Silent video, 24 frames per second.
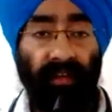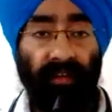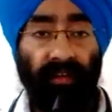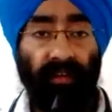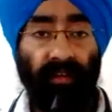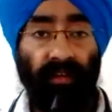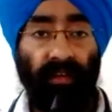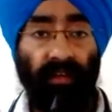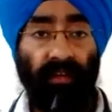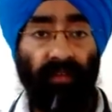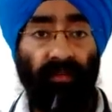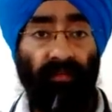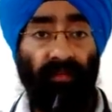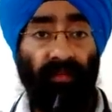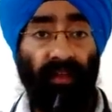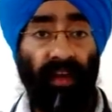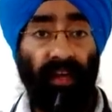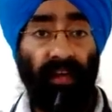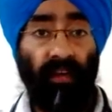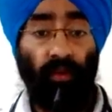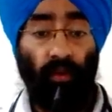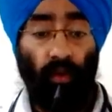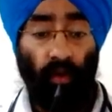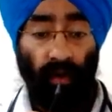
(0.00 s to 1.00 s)
years
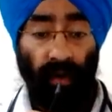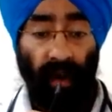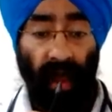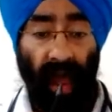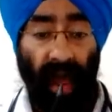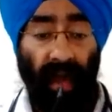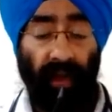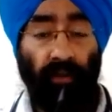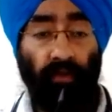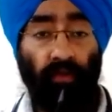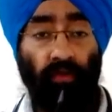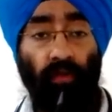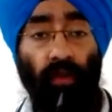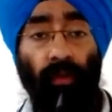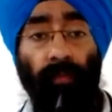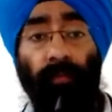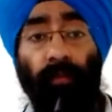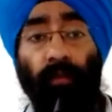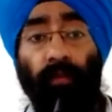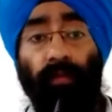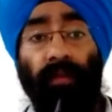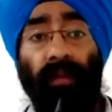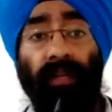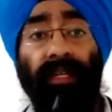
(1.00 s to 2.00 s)
when your actual
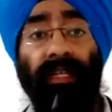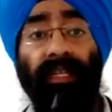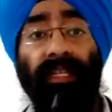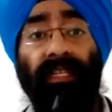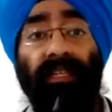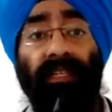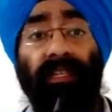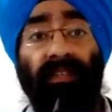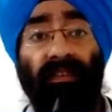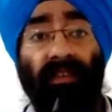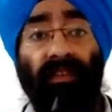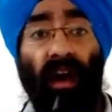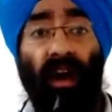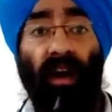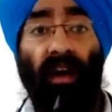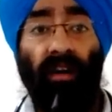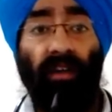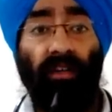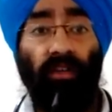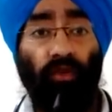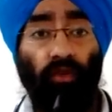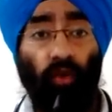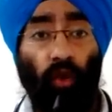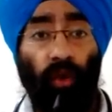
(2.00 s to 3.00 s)
puberty
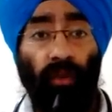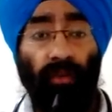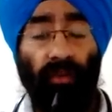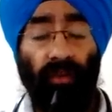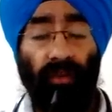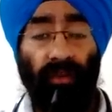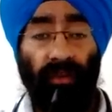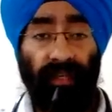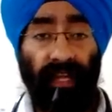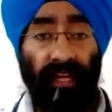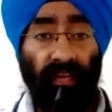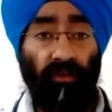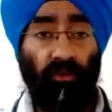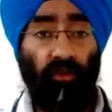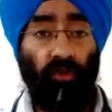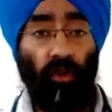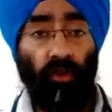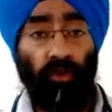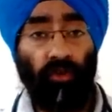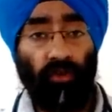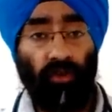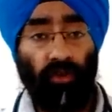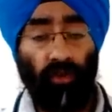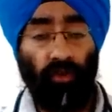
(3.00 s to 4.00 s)
starts your
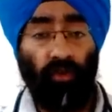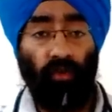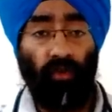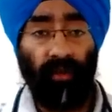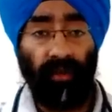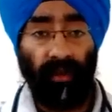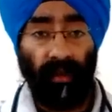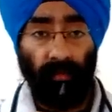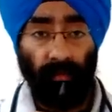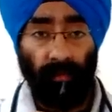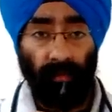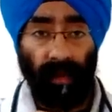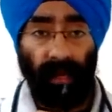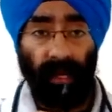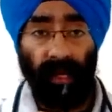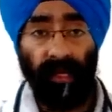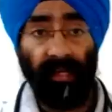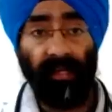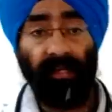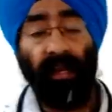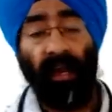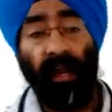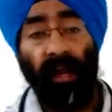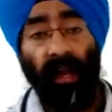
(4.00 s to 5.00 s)
testosterone in
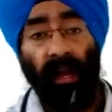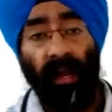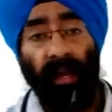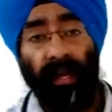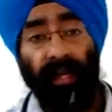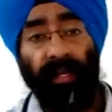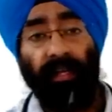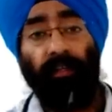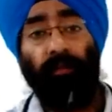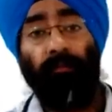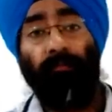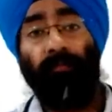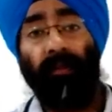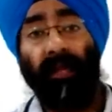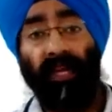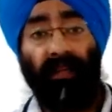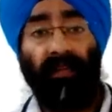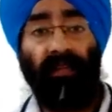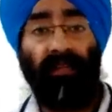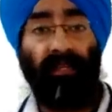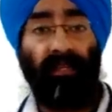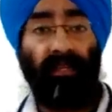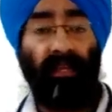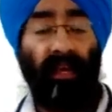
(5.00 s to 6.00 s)
males it
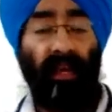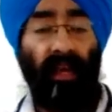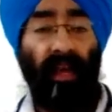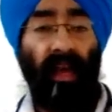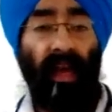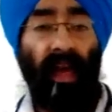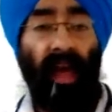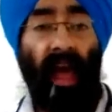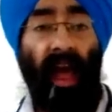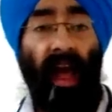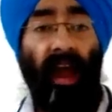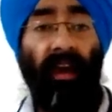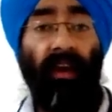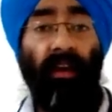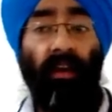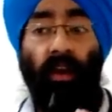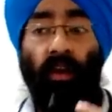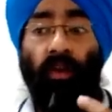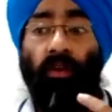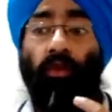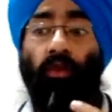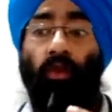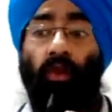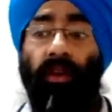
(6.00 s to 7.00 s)
peaks and
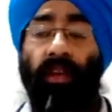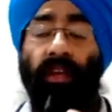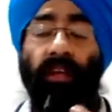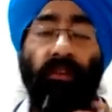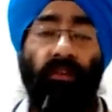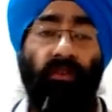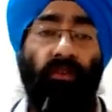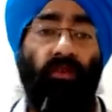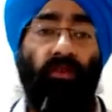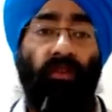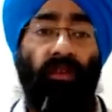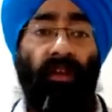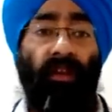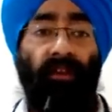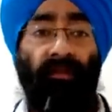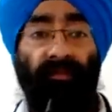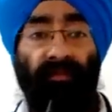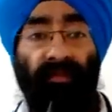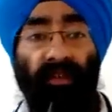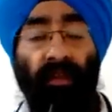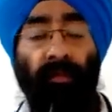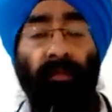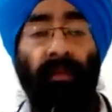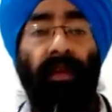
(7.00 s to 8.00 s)
your estrogen in
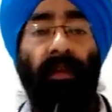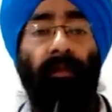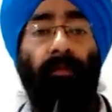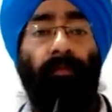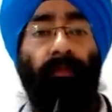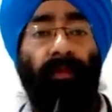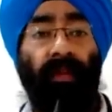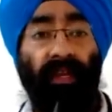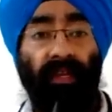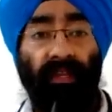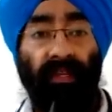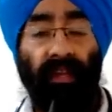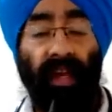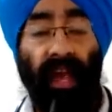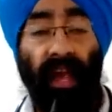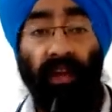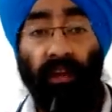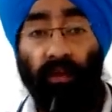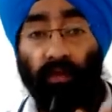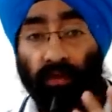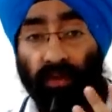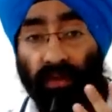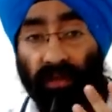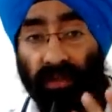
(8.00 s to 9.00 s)
female peaks and
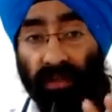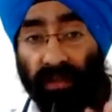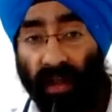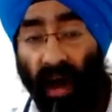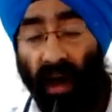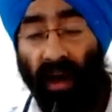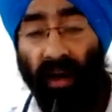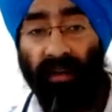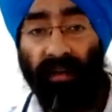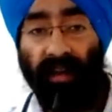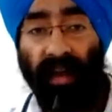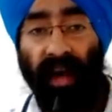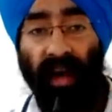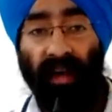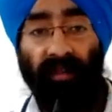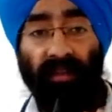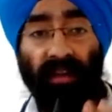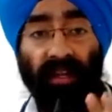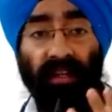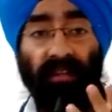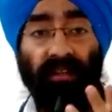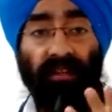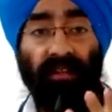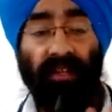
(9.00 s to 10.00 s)
you start
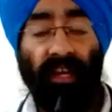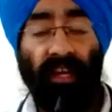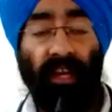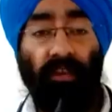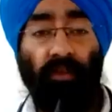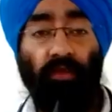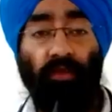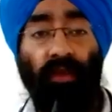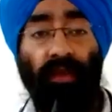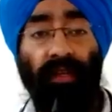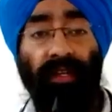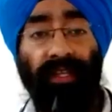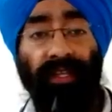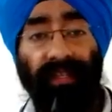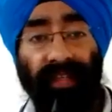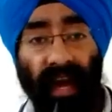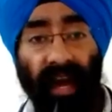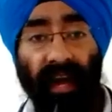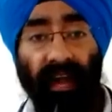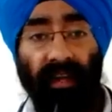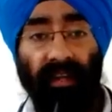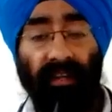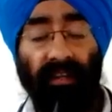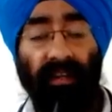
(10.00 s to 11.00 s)
having sexual
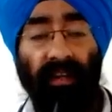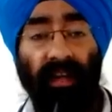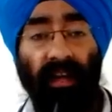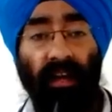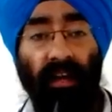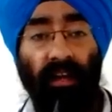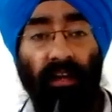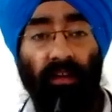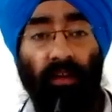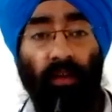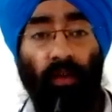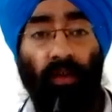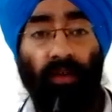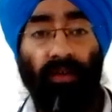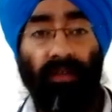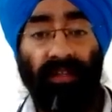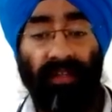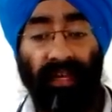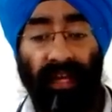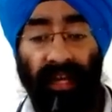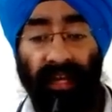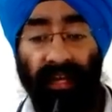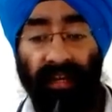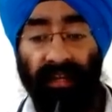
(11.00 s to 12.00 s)
desires your
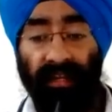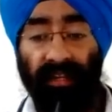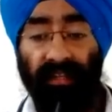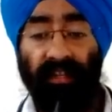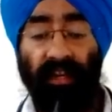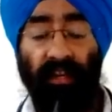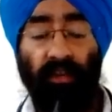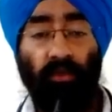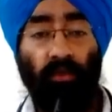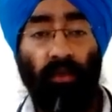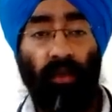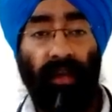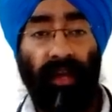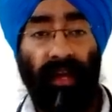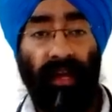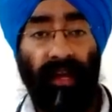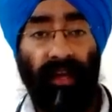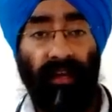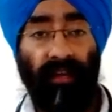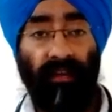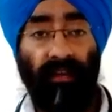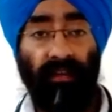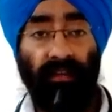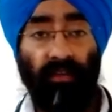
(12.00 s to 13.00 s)
secondary sexual
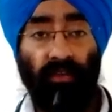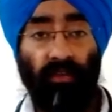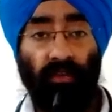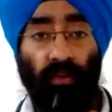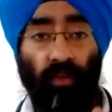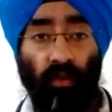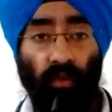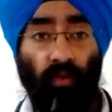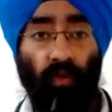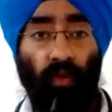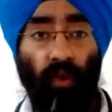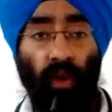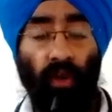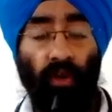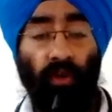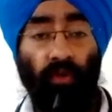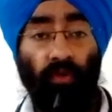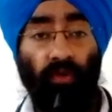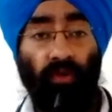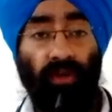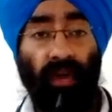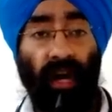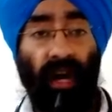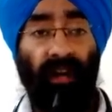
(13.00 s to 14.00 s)
characters grow. You
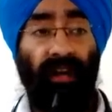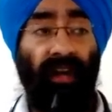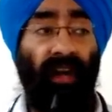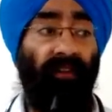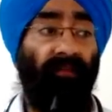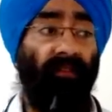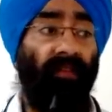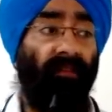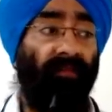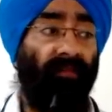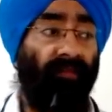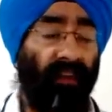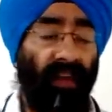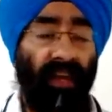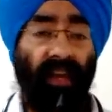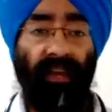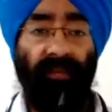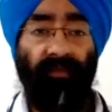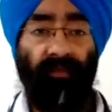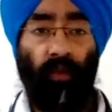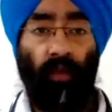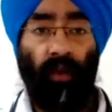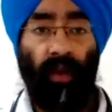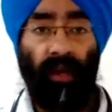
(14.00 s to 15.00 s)
start having
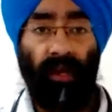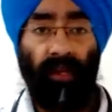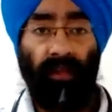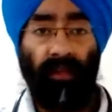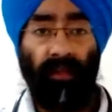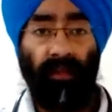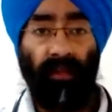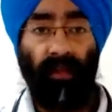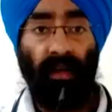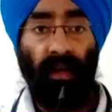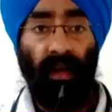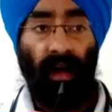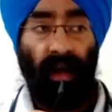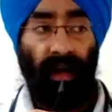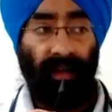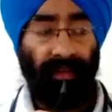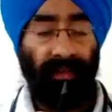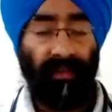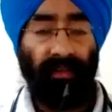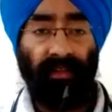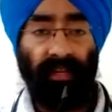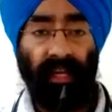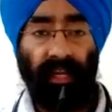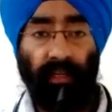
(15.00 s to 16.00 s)
feeling for another
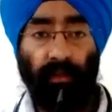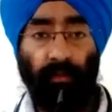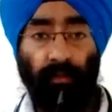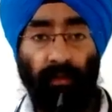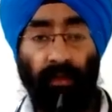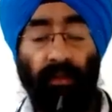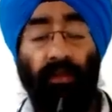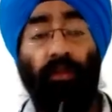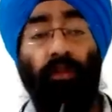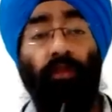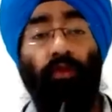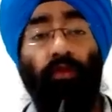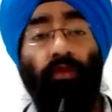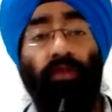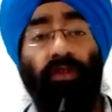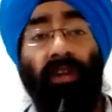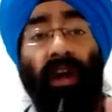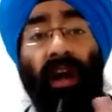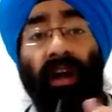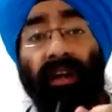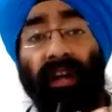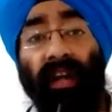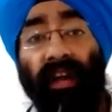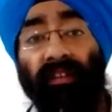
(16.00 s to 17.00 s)
other sex person. You
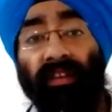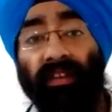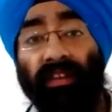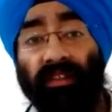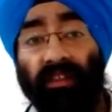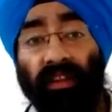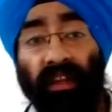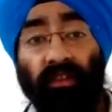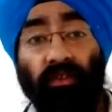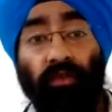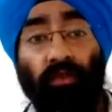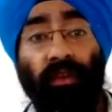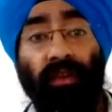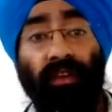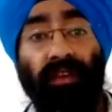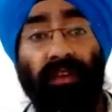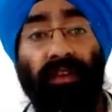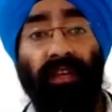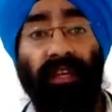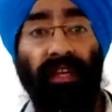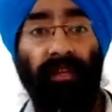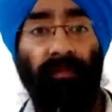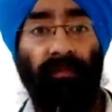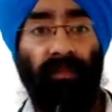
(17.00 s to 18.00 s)
start having sexual
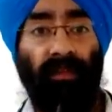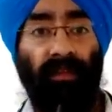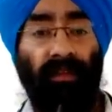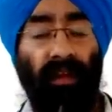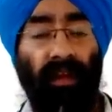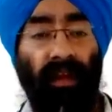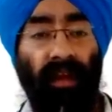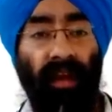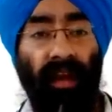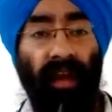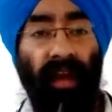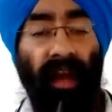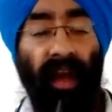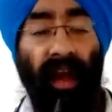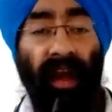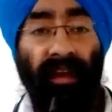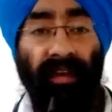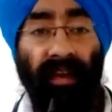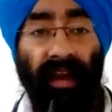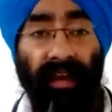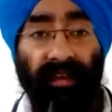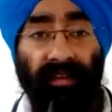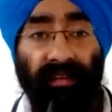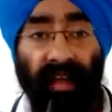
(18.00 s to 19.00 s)
dreams. And
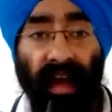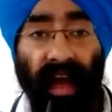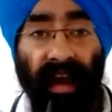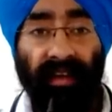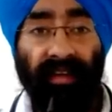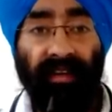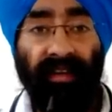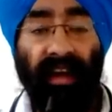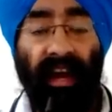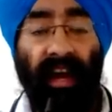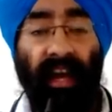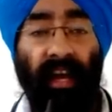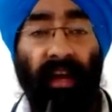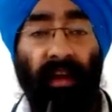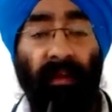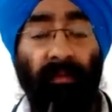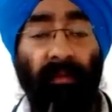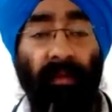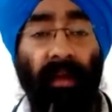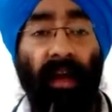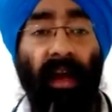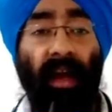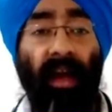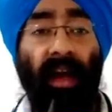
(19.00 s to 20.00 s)
at that
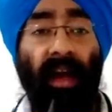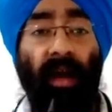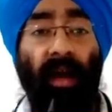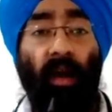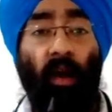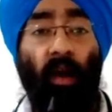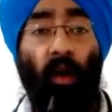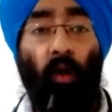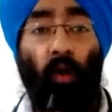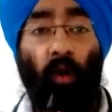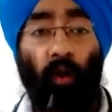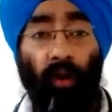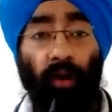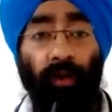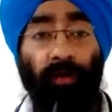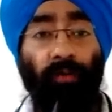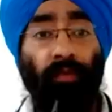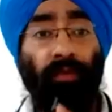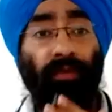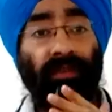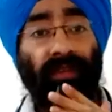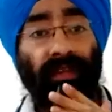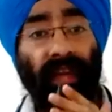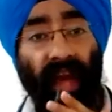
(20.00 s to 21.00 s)
time,
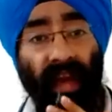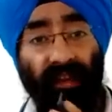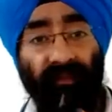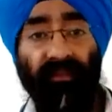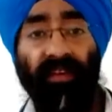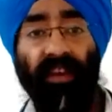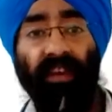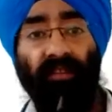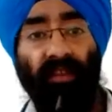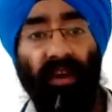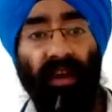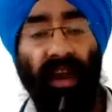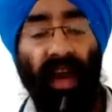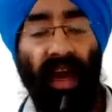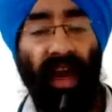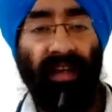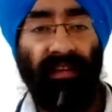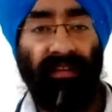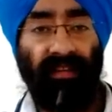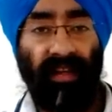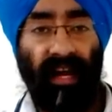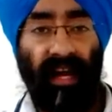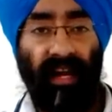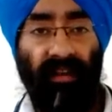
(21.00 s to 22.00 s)
almost everyone
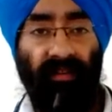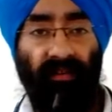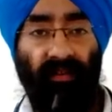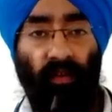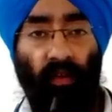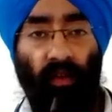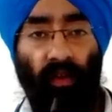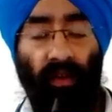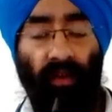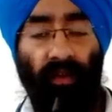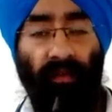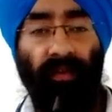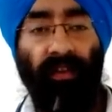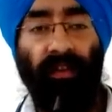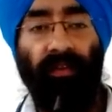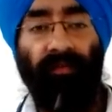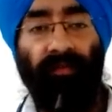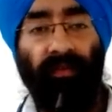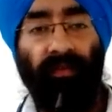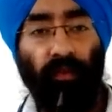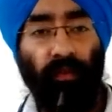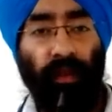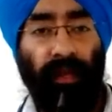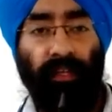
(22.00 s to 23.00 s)
has nightfall with a
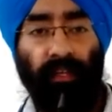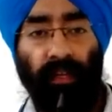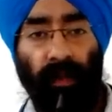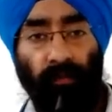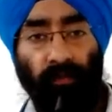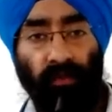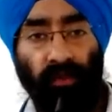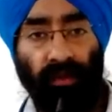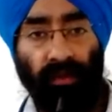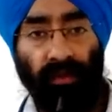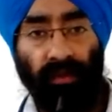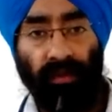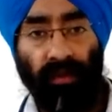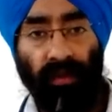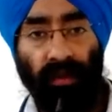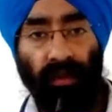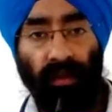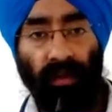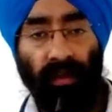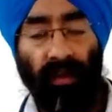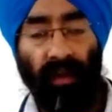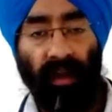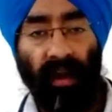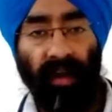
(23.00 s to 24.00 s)
few exceptions,
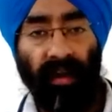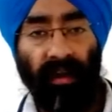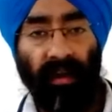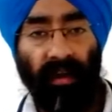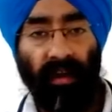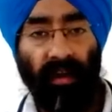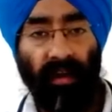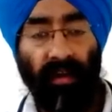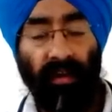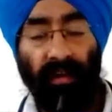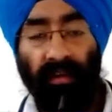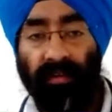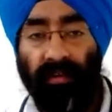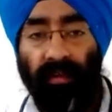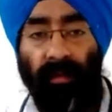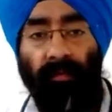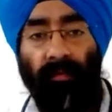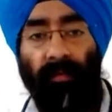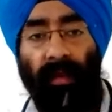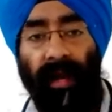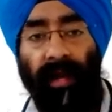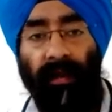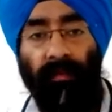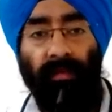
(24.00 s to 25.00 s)
right? Some
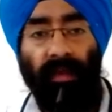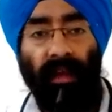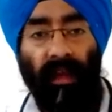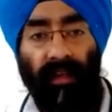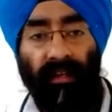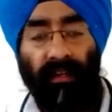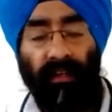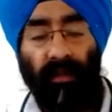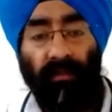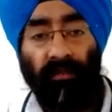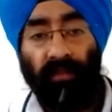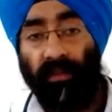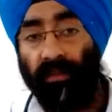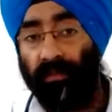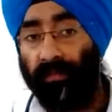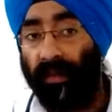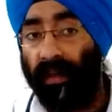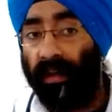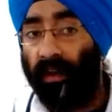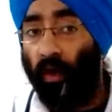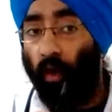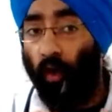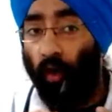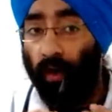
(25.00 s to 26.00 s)
might be exception,
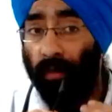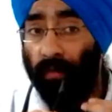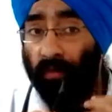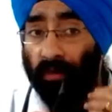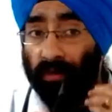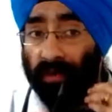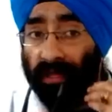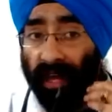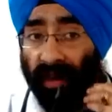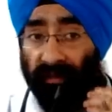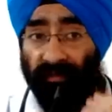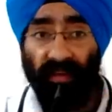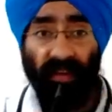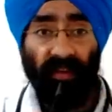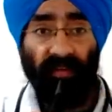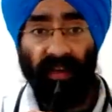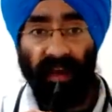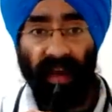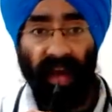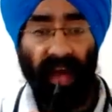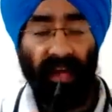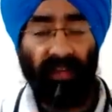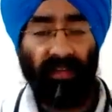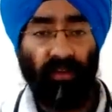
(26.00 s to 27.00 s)
but almost everyone
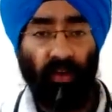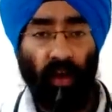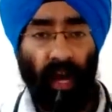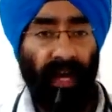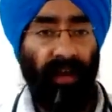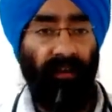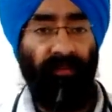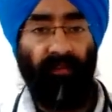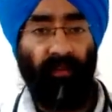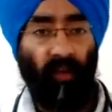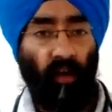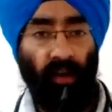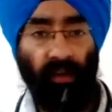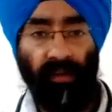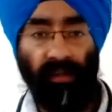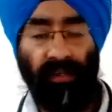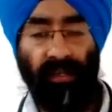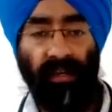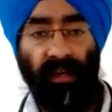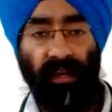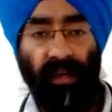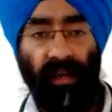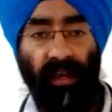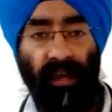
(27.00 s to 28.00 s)
has nightfalls.